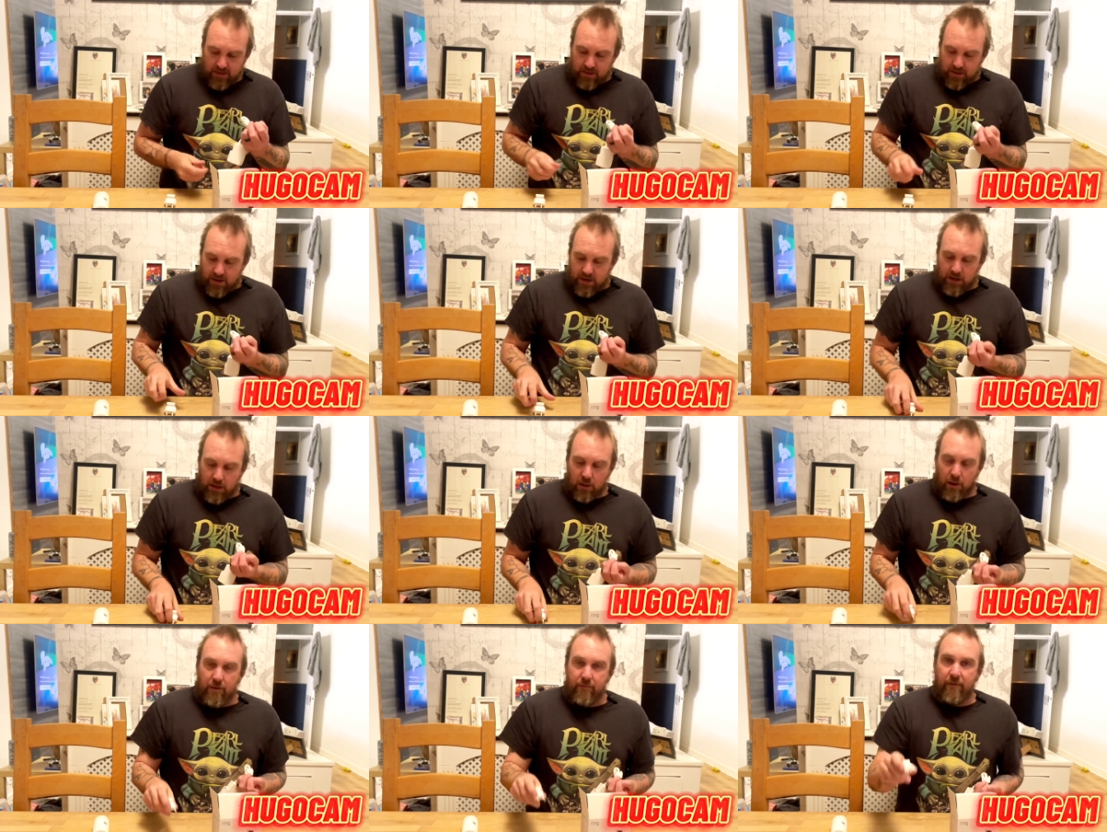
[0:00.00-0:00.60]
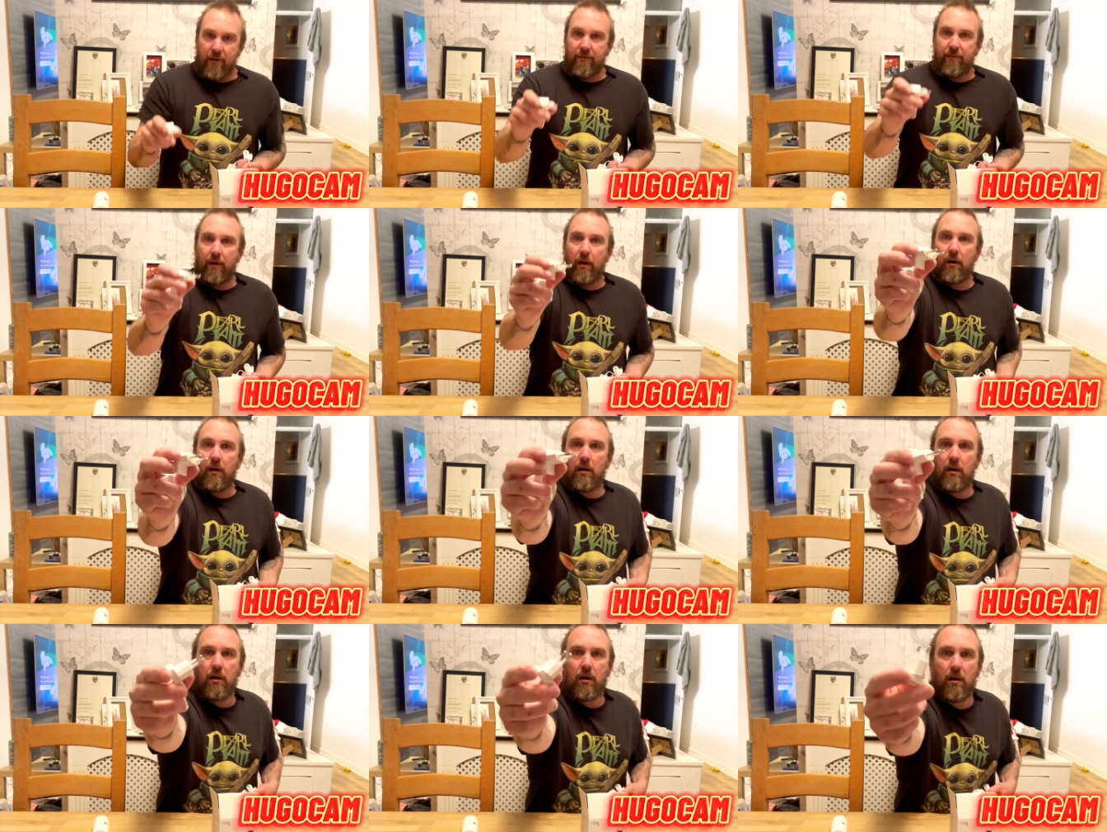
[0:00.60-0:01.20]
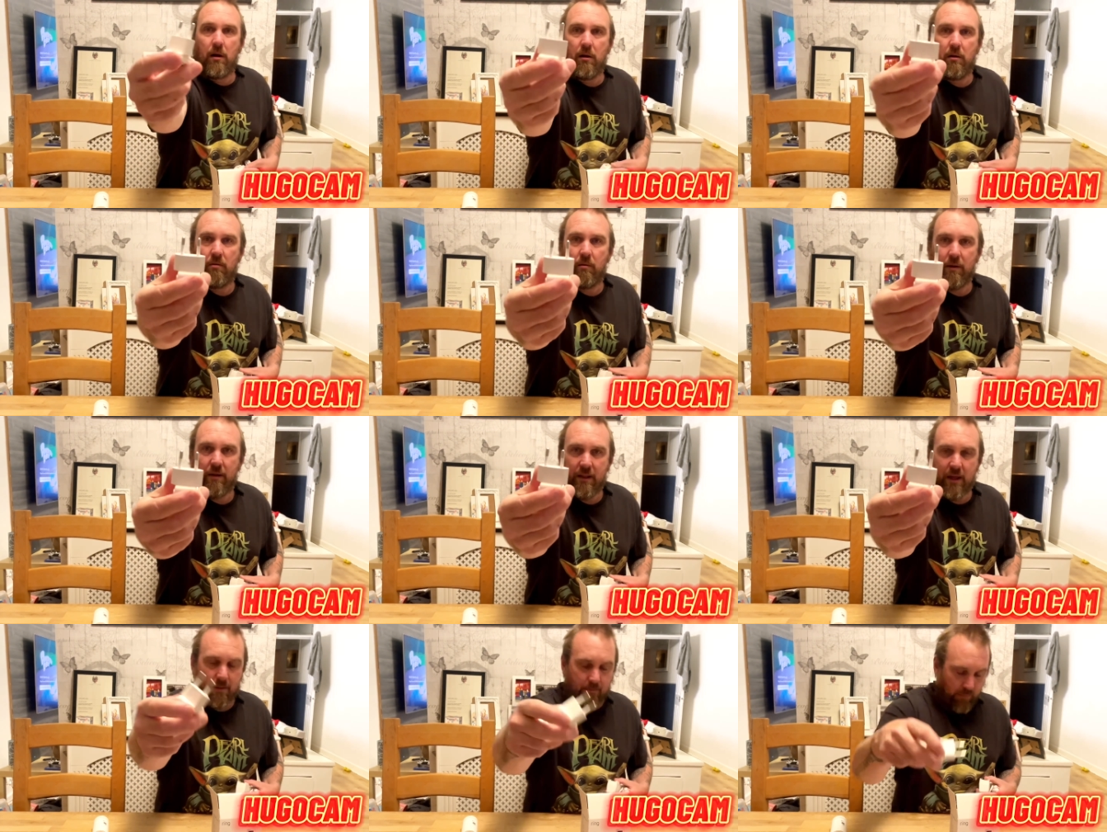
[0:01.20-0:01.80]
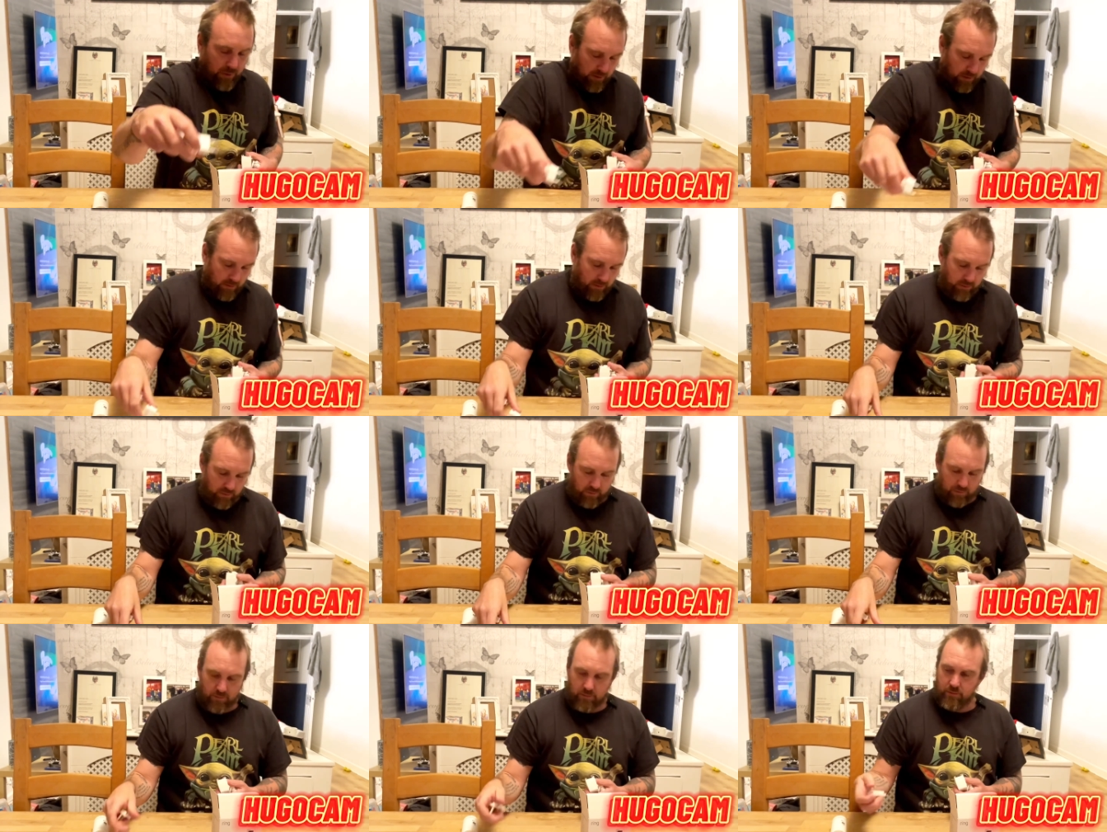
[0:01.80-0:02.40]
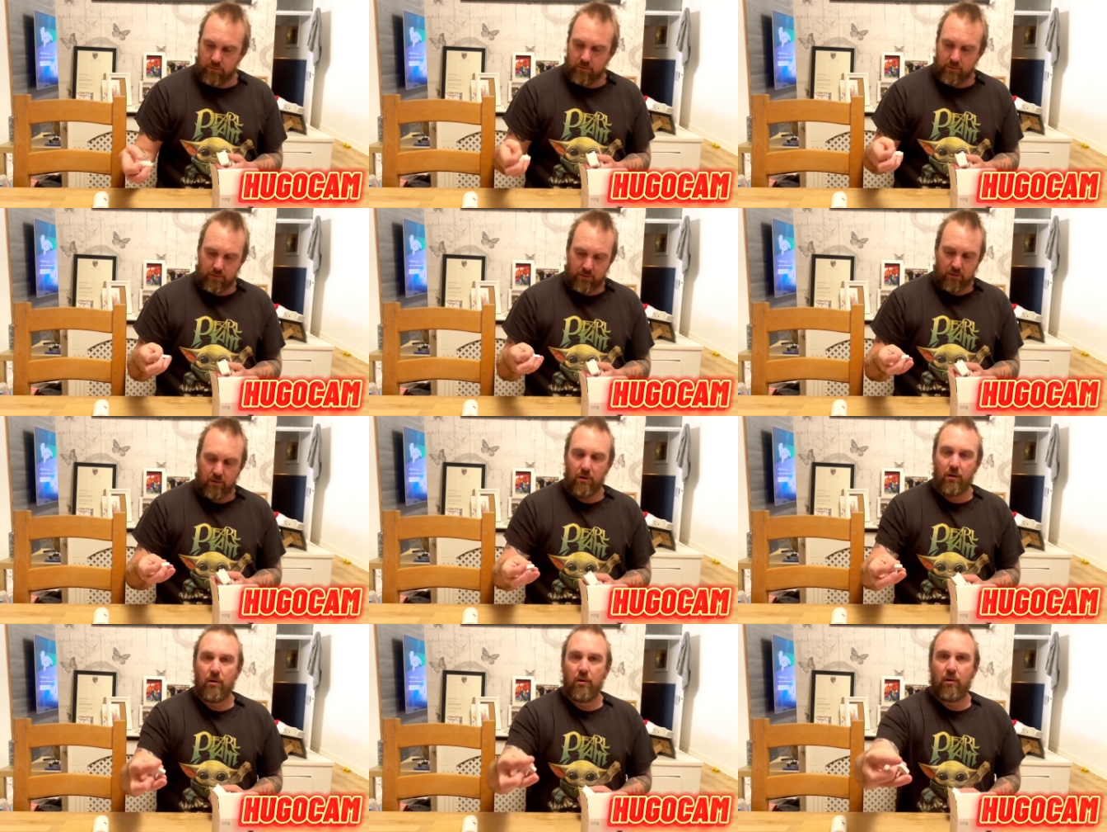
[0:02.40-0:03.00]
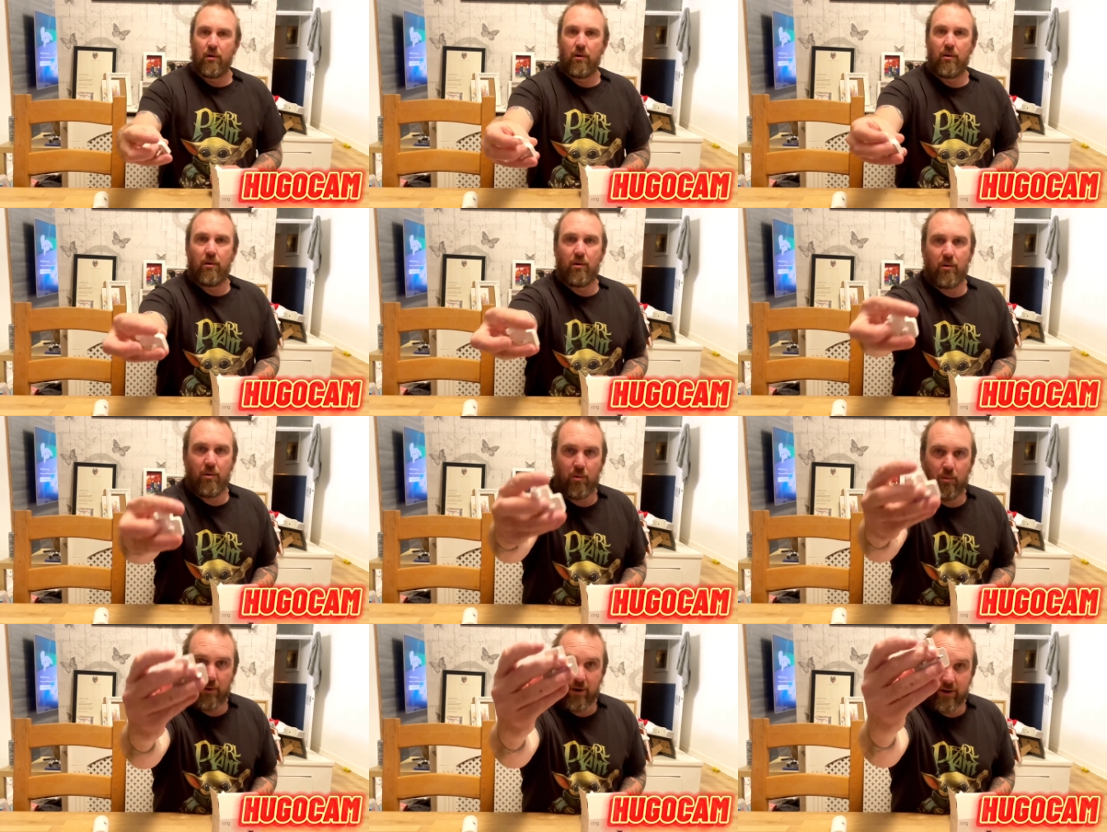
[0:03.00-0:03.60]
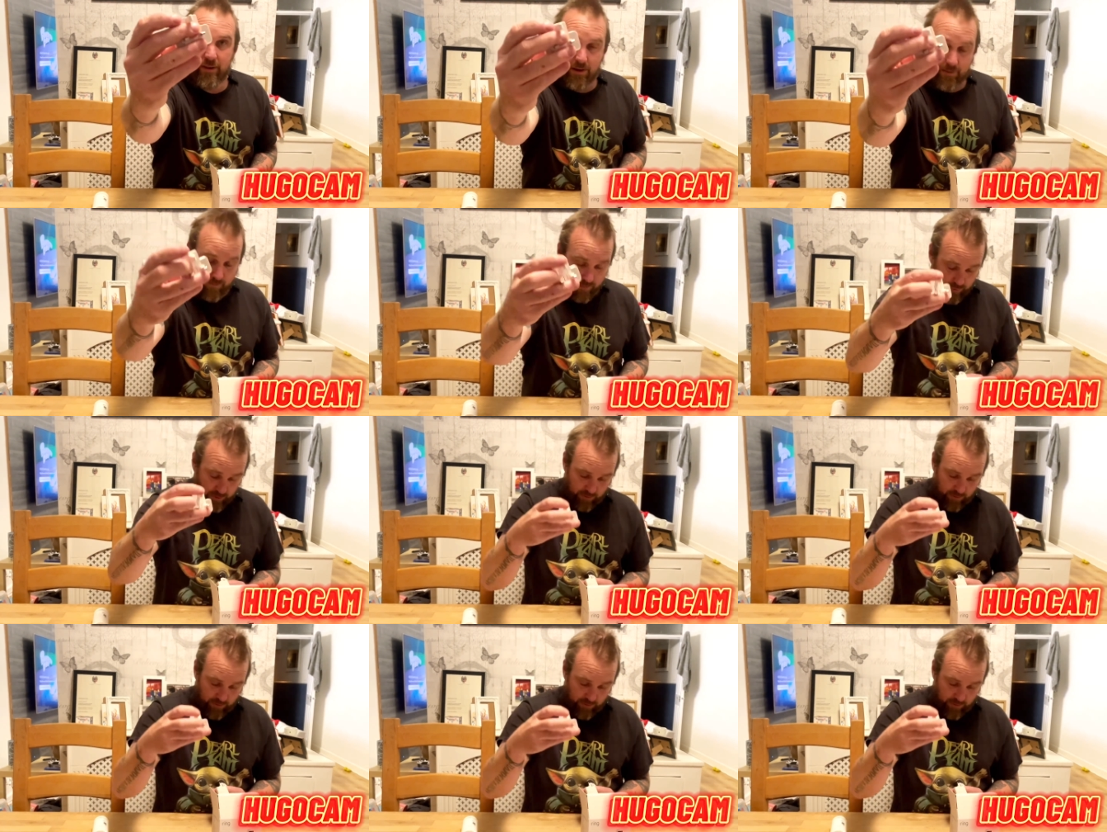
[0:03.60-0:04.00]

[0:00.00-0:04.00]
You can either have one of them or one of them.